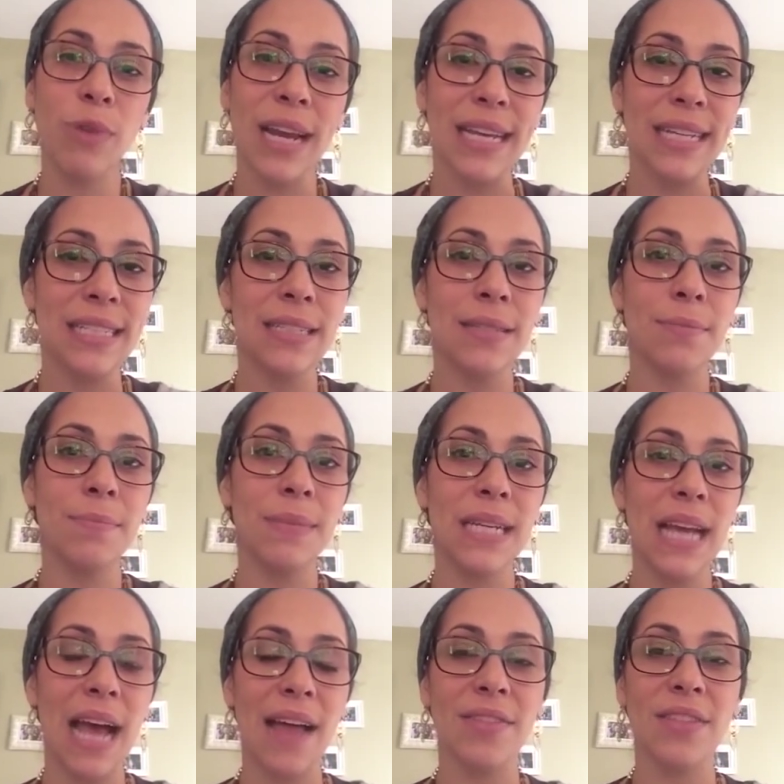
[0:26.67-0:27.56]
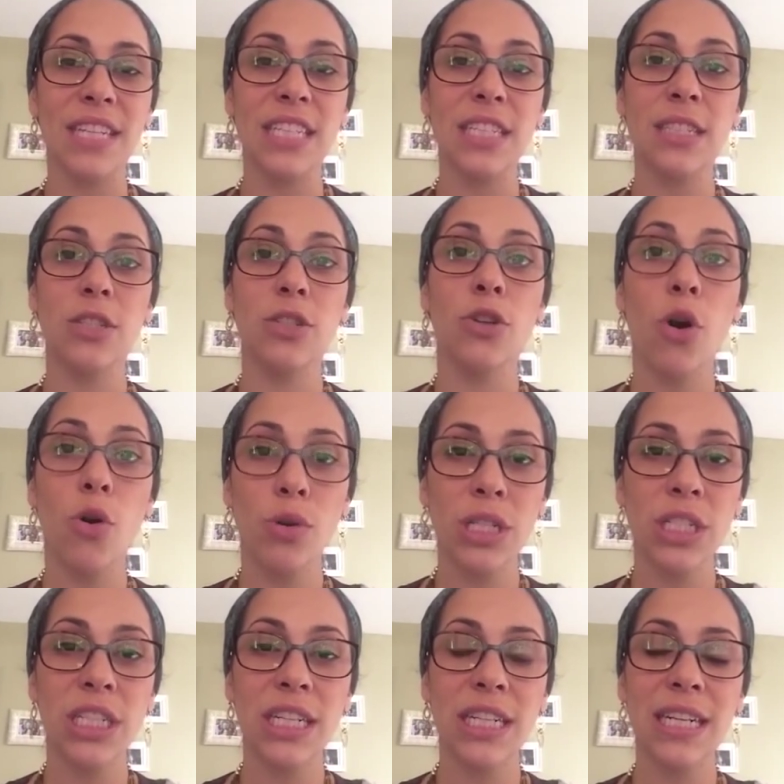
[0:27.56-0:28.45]
raised me on this
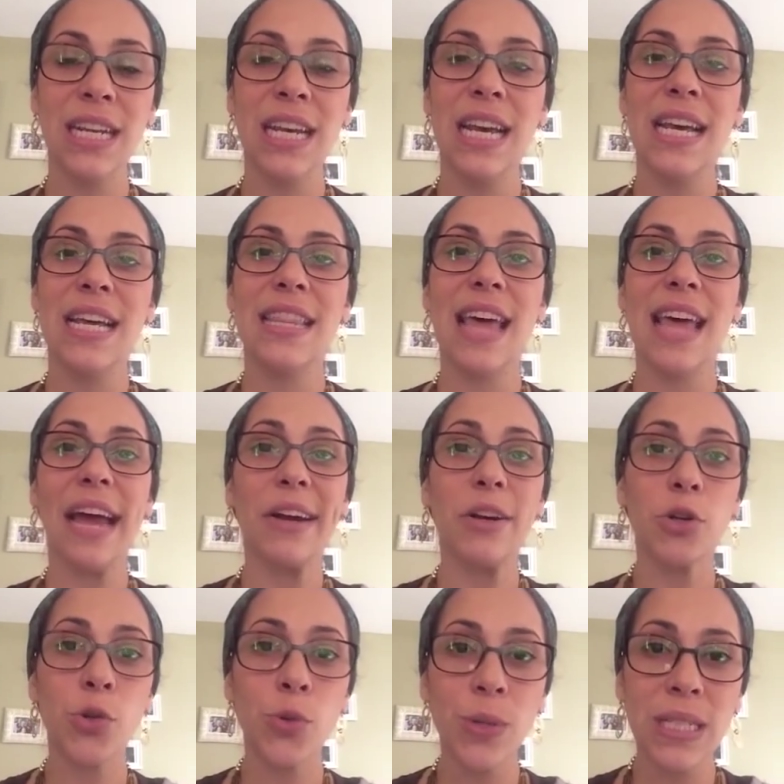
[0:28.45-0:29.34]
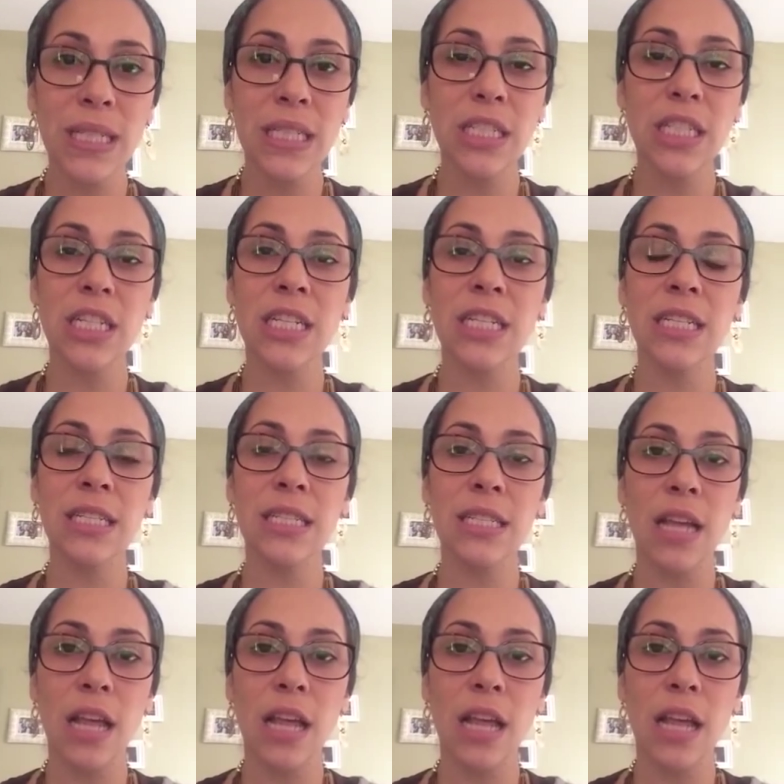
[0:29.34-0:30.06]
notion that Christians